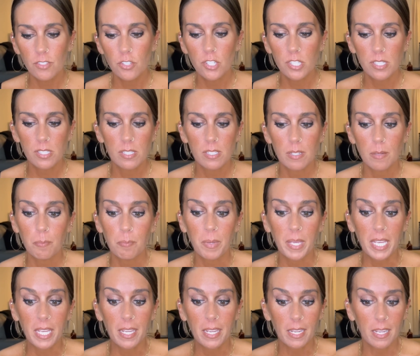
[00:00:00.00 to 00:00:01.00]
just
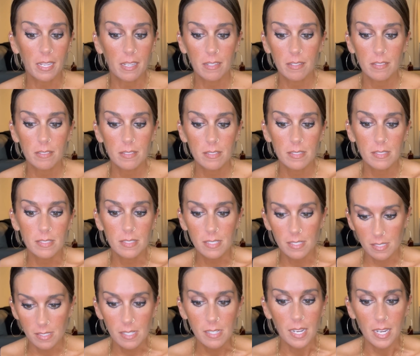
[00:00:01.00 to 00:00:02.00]
being
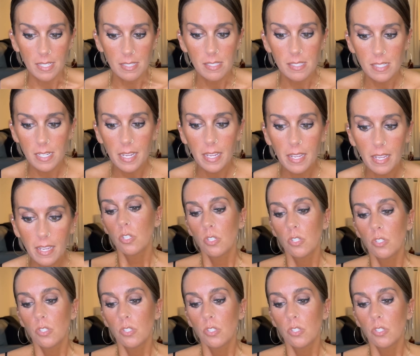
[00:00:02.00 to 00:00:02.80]
disgusting.